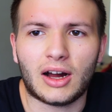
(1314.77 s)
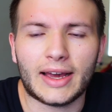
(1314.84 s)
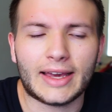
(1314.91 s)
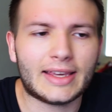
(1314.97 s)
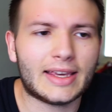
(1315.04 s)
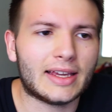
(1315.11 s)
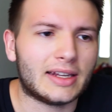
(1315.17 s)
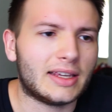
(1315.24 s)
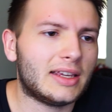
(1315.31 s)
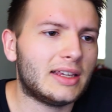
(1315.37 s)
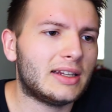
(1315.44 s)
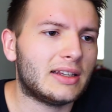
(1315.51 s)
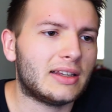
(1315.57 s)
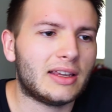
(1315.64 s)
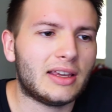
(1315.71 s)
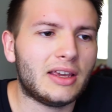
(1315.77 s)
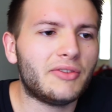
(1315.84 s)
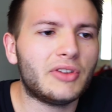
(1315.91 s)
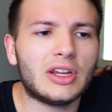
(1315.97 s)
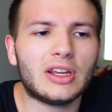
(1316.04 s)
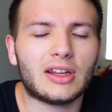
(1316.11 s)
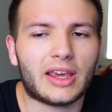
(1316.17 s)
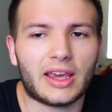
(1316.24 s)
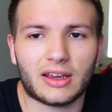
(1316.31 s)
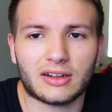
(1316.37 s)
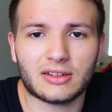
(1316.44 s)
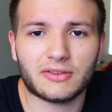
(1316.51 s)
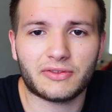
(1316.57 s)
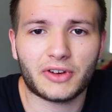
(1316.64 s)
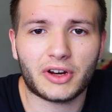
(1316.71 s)
again, even in
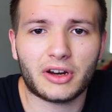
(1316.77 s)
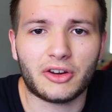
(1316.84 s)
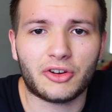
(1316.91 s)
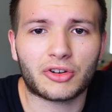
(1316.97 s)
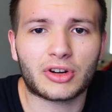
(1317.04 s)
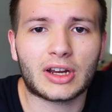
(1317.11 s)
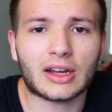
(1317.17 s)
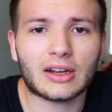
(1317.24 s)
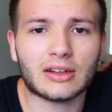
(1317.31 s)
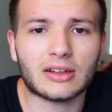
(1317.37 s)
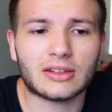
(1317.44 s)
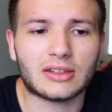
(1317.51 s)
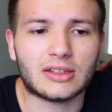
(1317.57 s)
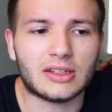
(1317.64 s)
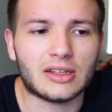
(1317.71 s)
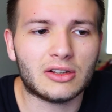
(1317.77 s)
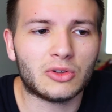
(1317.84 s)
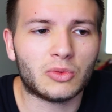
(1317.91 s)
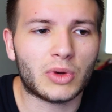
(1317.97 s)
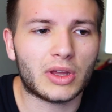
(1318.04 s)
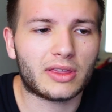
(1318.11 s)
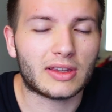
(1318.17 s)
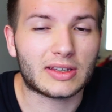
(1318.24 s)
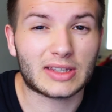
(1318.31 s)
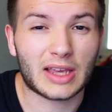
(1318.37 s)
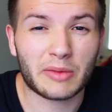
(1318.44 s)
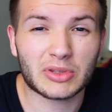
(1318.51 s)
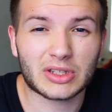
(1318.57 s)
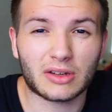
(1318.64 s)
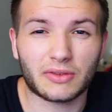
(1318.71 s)
Canton Fair, you're gonna deal with the
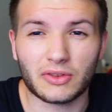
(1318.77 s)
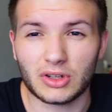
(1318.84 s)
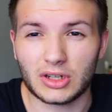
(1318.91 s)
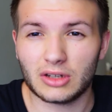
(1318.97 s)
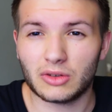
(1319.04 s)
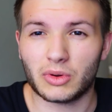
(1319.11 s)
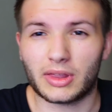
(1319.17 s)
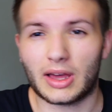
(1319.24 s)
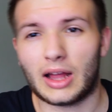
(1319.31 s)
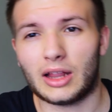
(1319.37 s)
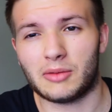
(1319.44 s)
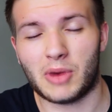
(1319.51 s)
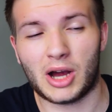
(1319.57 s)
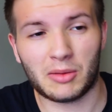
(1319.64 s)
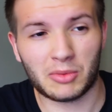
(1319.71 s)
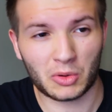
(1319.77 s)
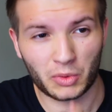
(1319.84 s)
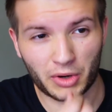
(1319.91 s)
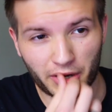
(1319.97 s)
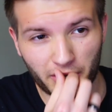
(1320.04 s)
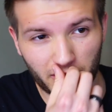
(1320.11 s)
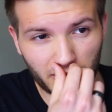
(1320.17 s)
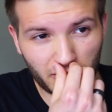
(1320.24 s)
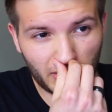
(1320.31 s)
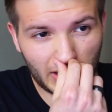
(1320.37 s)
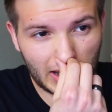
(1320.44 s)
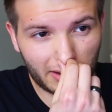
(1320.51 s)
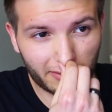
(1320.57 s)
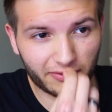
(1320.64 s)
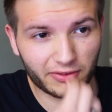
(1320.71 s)
same stuff you deal with Alibaba, where you
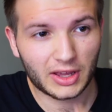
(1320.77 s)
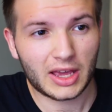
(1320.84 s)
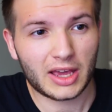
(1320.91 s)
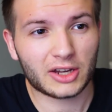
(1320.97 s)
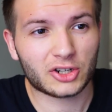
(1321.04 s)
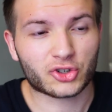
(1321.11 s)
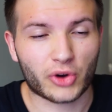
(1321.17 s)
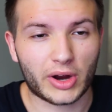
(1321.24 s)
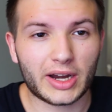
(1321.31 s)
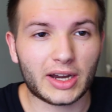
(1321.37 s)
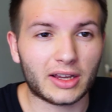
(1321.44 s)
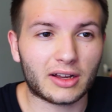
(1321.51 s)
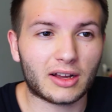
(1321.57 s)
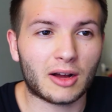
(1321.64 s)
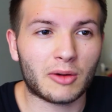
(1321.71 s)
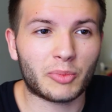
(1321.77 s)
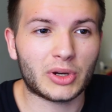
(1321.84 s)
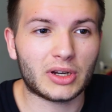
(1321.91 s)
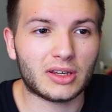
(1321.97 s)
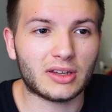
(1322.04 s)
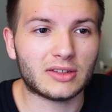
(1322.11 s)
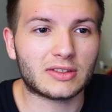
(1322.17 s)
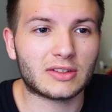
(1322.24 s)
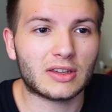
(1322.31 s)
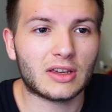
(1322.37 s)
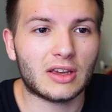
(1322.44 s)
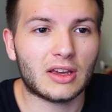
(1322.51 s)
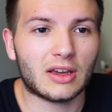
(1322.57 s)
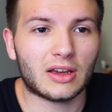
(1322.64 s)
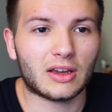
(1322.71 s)
have trading companies
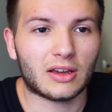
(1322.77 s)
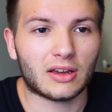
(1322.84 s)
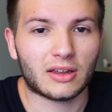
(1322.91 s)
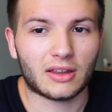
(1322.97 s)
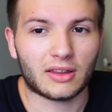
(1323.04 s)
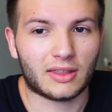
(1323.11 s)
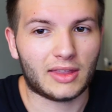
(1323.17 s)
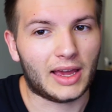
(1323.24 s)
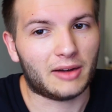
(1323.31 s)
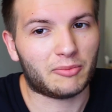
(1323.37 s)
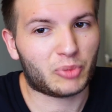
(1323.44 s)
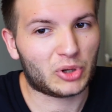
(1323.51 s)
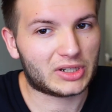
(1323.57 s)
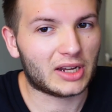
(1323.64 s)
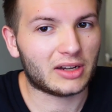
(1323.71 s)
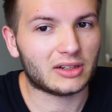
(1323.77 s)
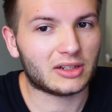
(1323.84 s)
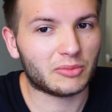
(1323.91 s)
that pretend